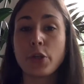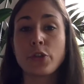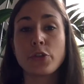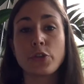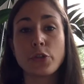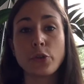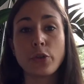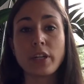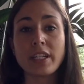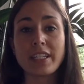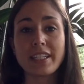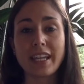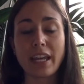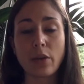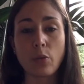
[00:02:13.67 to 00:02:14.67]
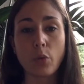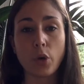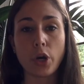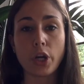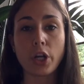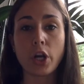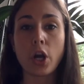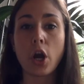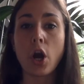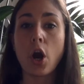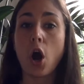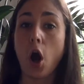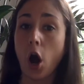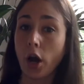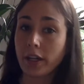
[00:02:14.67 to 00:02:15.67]
students can work
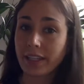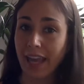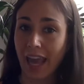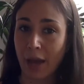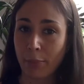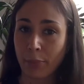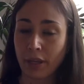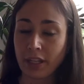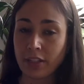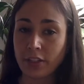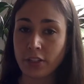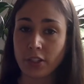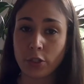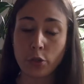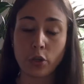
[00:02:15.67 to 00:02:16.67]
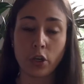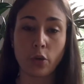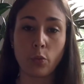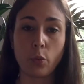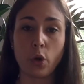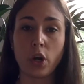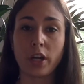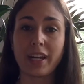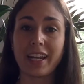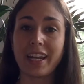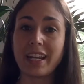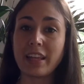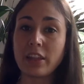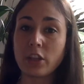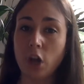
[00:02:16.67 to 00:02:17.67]
on campus, so you can work
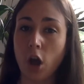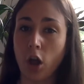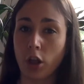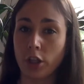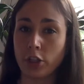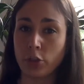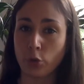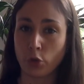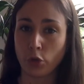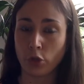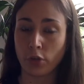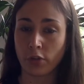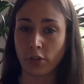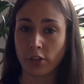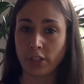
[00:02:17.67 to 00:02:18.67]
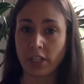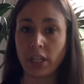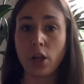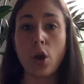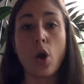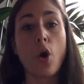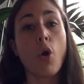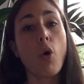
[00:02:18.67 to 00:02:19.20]
in the college or university,